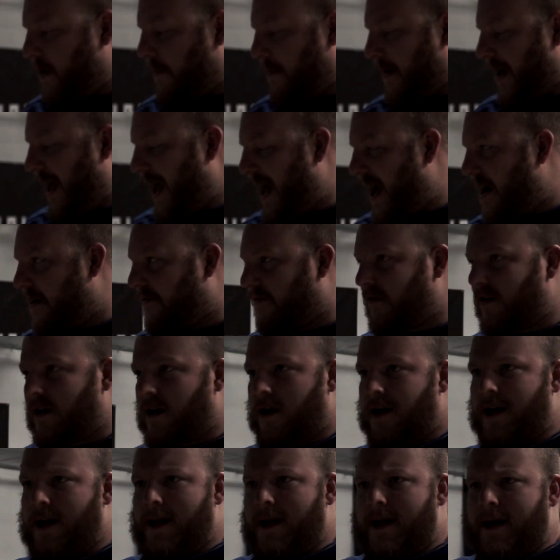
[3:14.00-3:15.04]
pump I have,
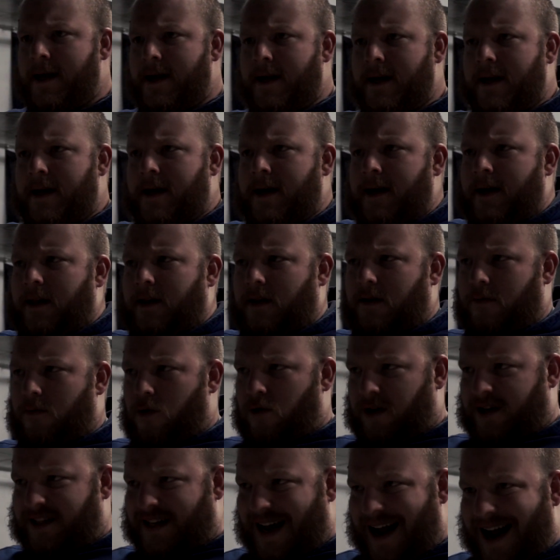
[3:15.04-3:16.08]
the
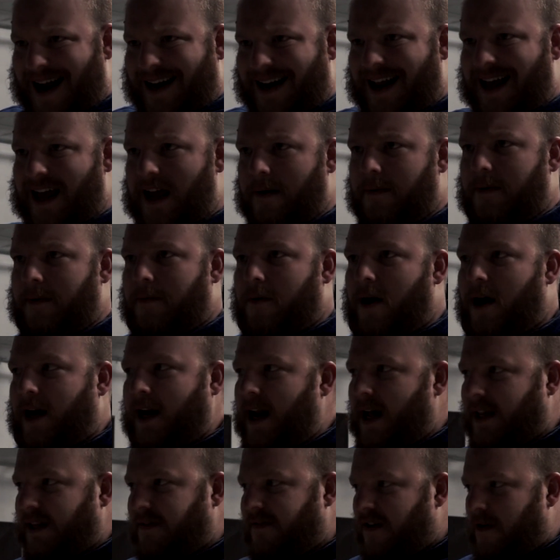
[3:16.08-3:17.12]
more tight I am, the more I can
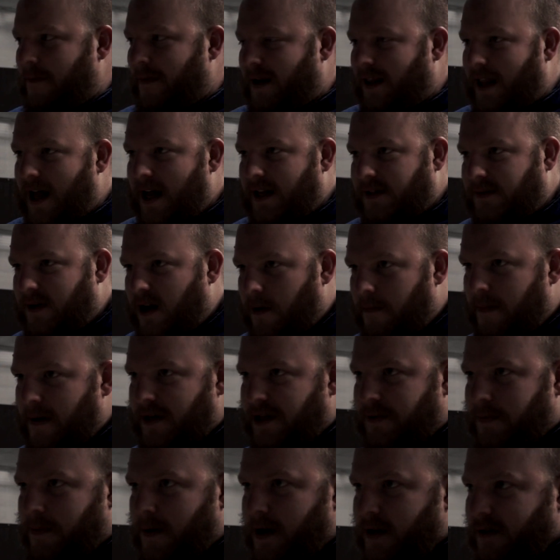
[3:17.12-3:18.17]
activate my lats when I
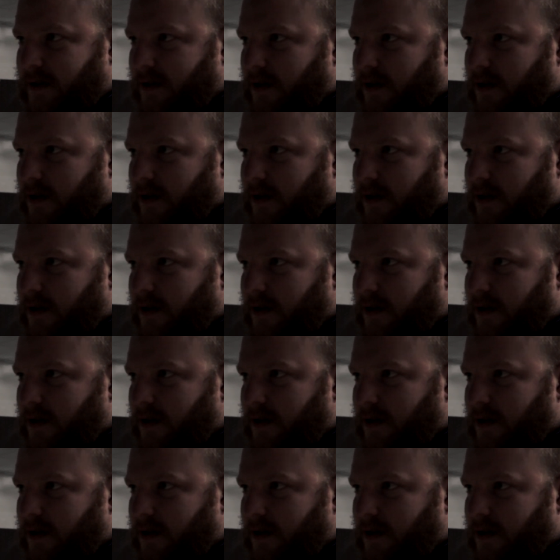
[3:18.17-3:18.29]
bench press.